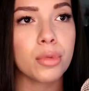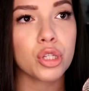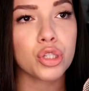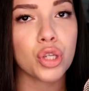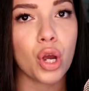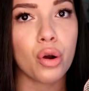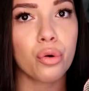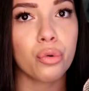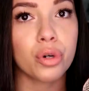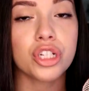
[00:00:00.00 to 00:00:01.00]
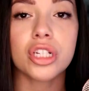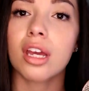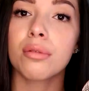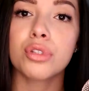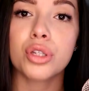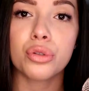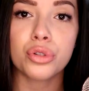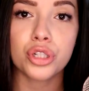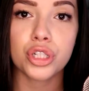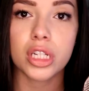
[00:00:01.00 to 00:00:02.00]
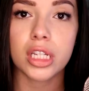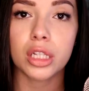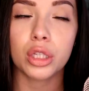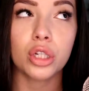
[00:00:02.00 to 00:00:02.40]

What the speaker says: So when she came to, she